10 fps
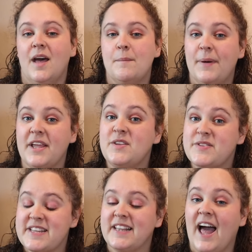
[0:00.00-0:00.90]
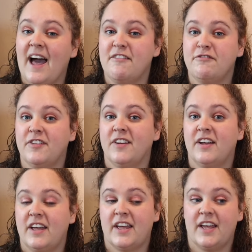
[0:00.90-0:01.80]
but you still have
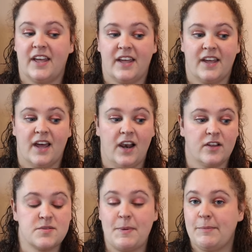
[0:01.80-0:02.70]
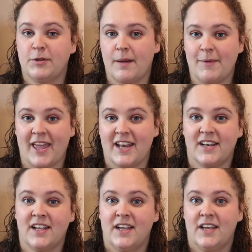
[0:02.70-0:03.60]
lots of people coming in,